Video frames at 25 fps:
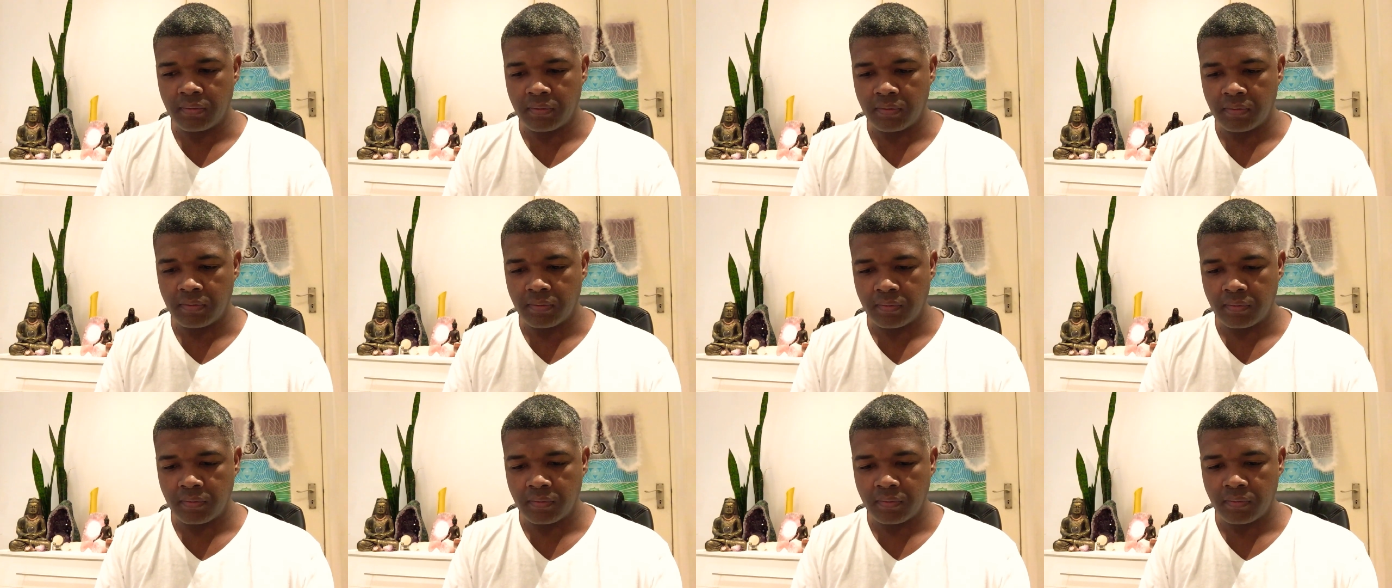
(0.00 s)

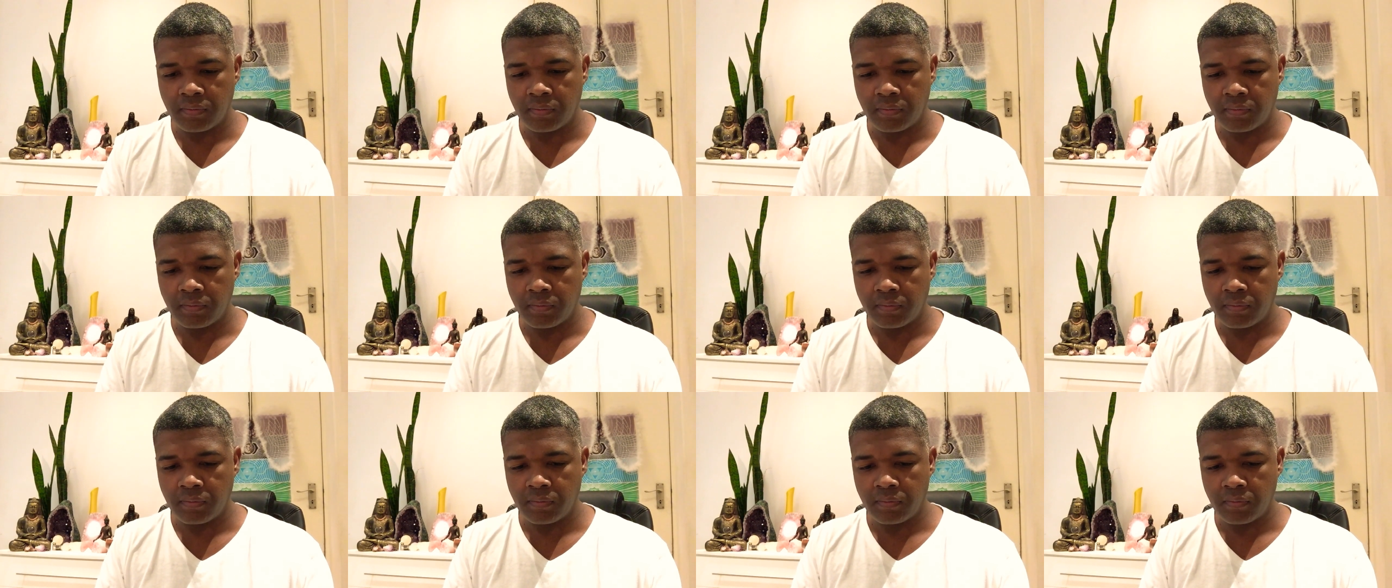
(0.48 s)

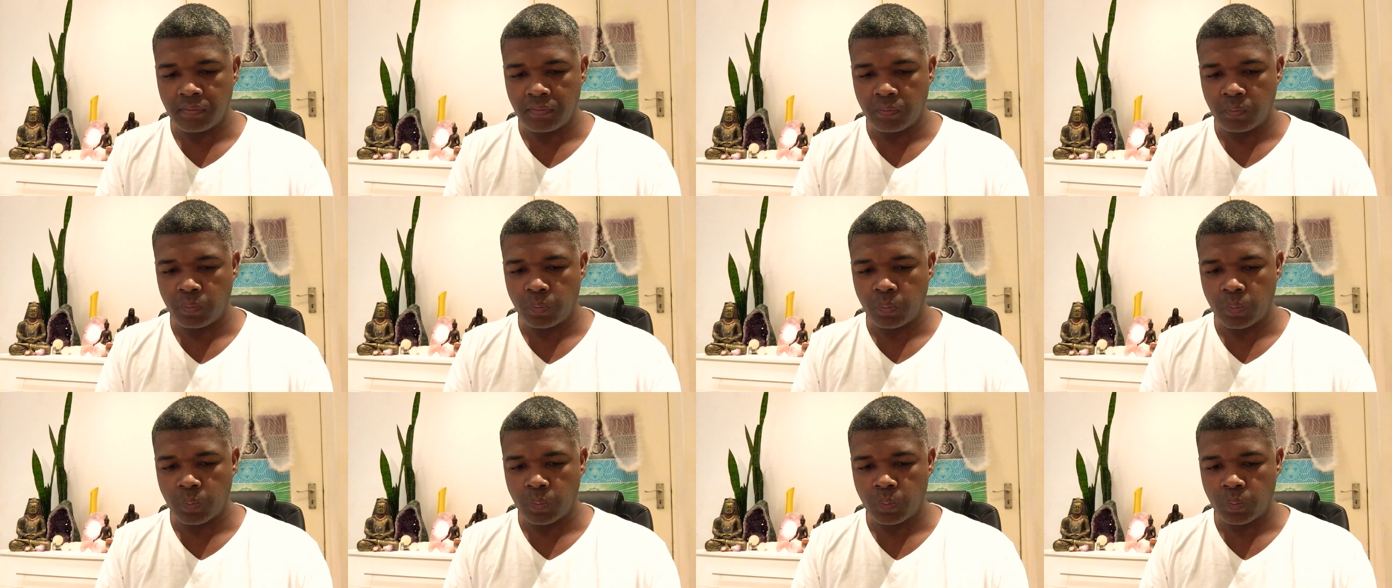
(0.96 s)

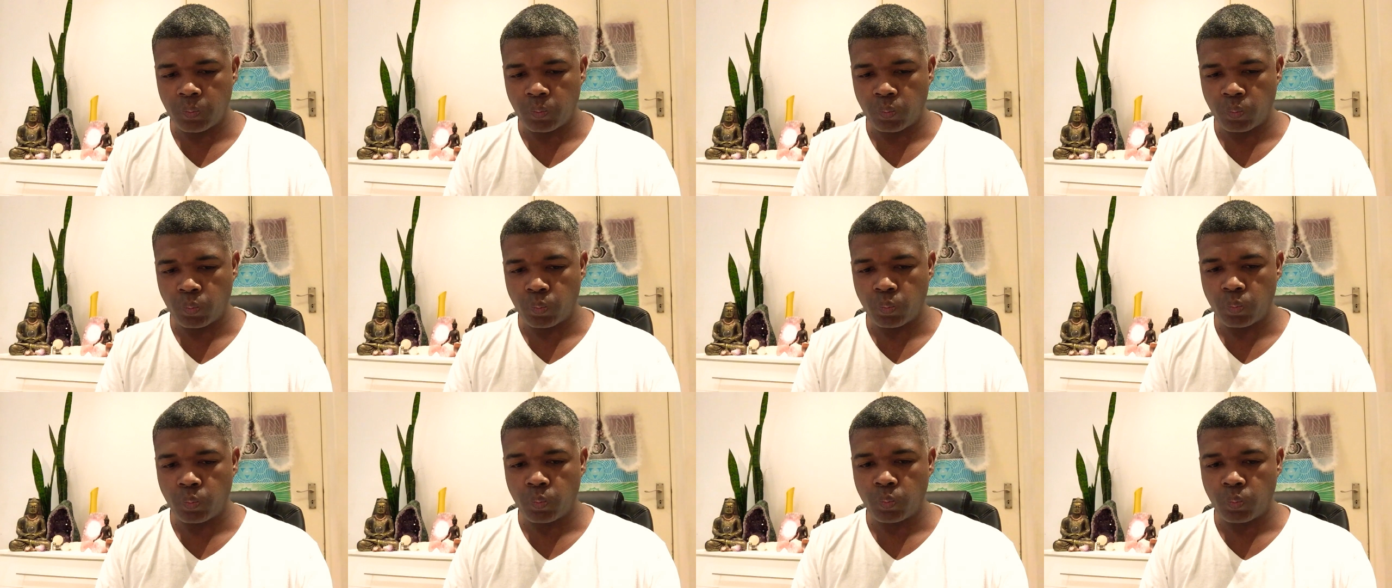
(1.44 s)

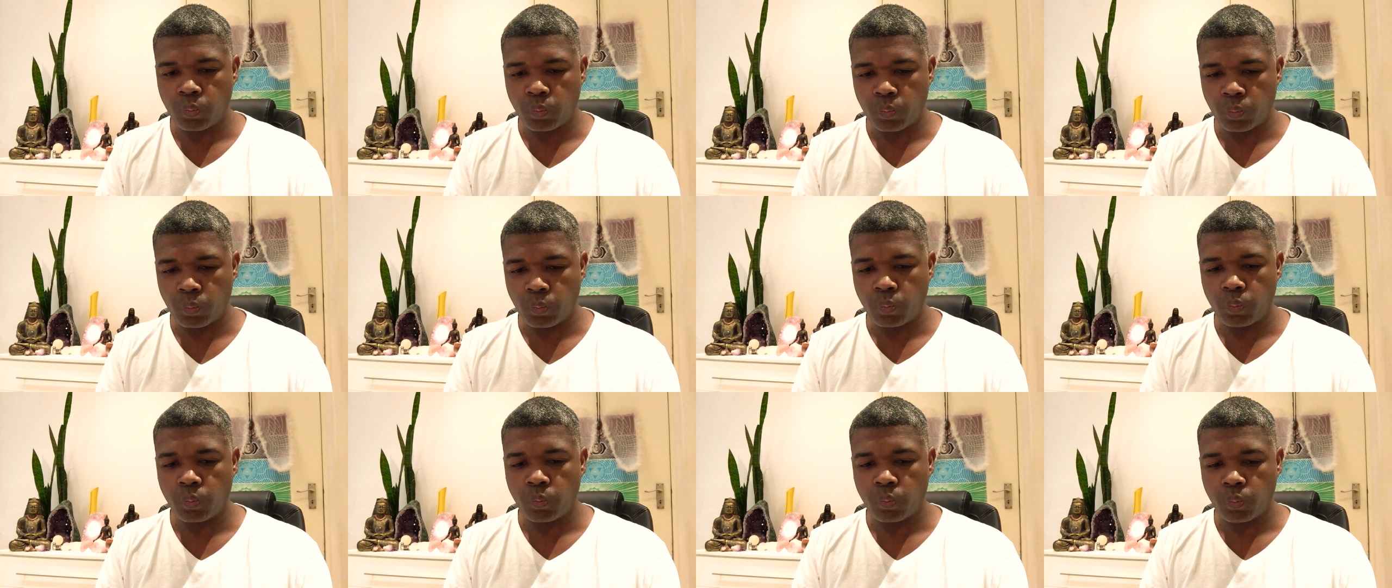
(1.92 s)

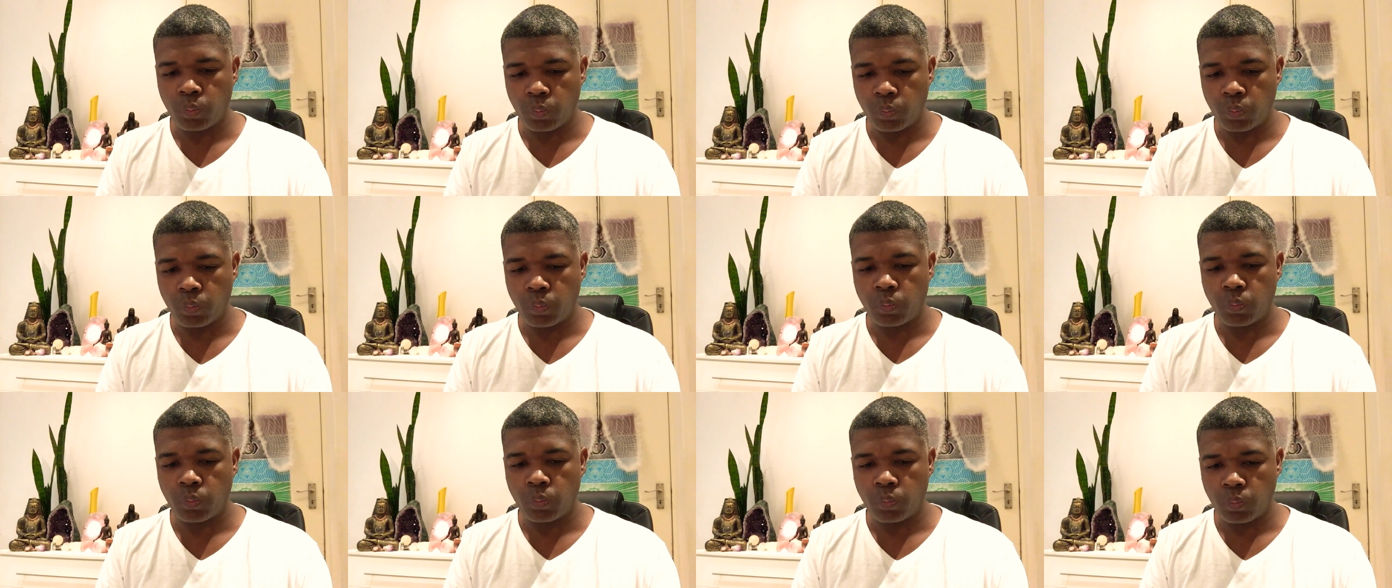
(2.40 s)

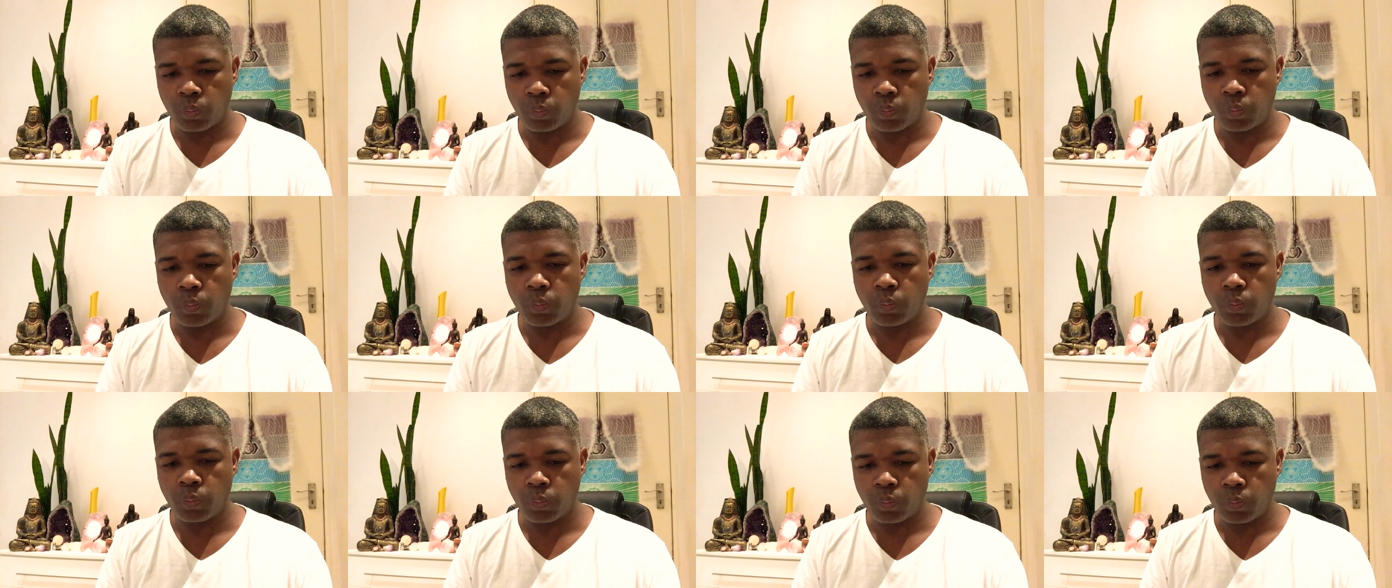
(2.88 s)

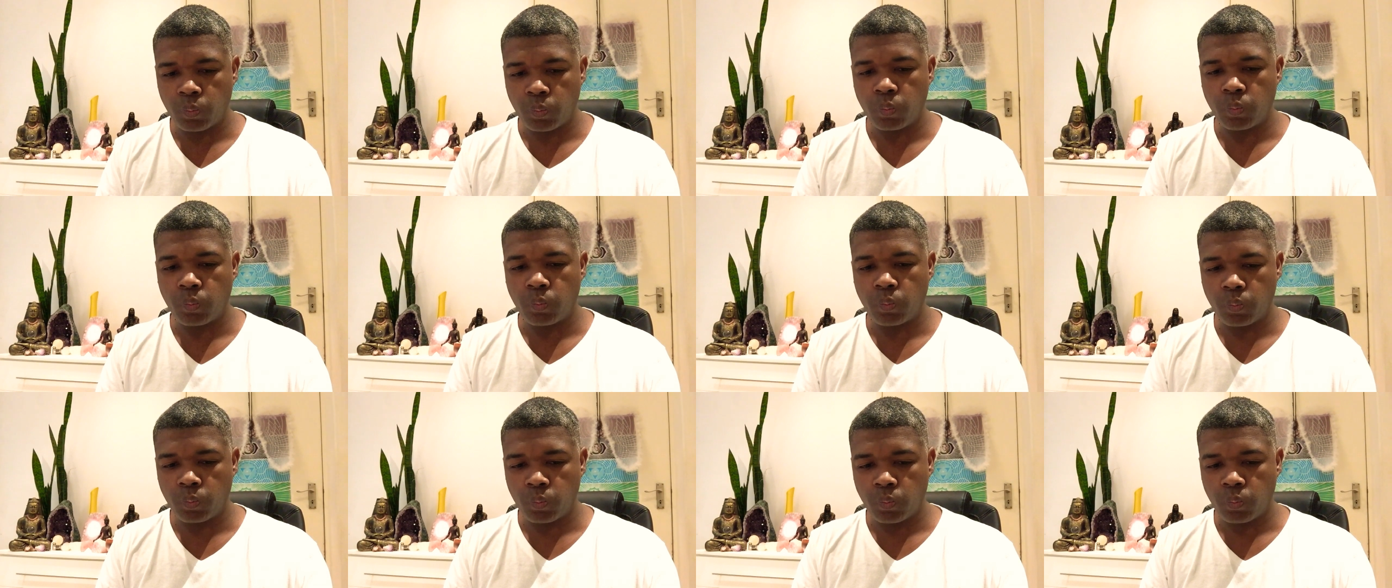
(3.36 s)

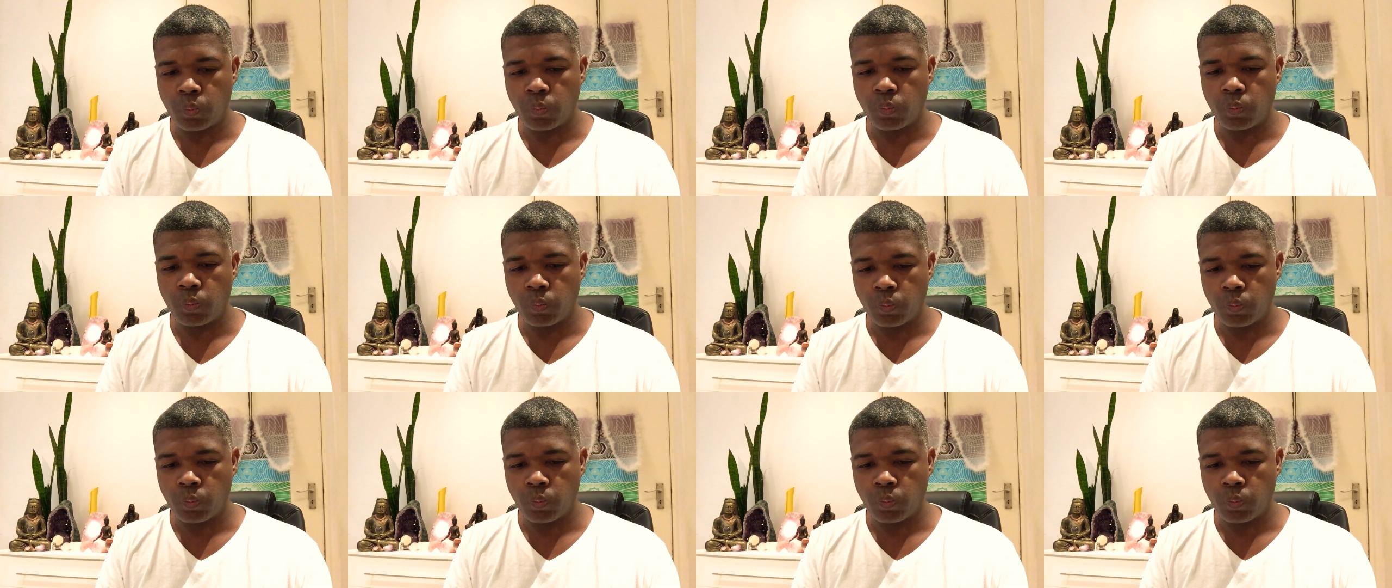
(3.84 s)
[no speech]